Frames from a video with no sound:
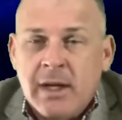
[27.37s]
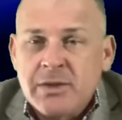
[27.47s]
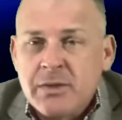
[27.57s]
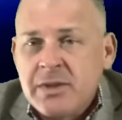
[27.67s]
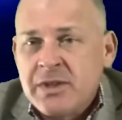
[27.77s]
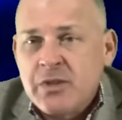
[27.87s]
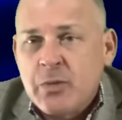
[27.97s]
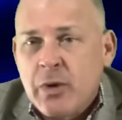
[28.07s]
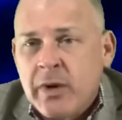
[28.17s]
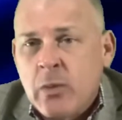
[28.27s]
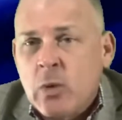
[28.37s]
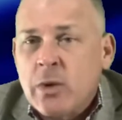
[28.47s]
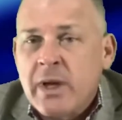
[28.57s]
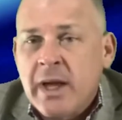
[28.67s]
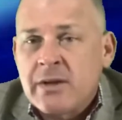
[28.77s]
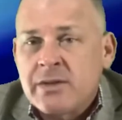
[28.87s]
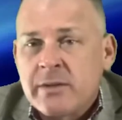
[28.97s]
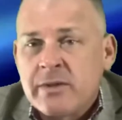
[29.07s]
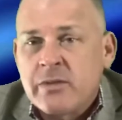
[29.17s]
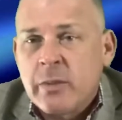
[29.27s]
Students in this program will learn how to
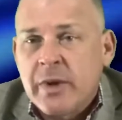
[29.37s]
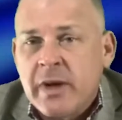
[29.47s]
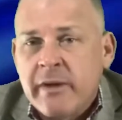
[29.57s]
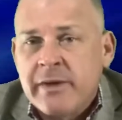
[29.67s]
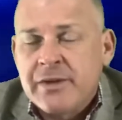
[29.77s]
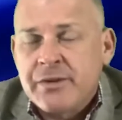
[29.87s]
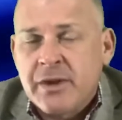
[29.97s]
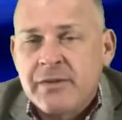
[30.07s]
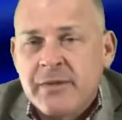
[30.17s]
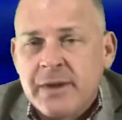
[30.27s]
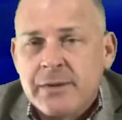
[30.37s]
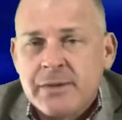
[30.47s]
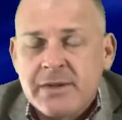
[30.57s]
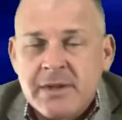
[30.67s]
service and repair heavy construction vehicles,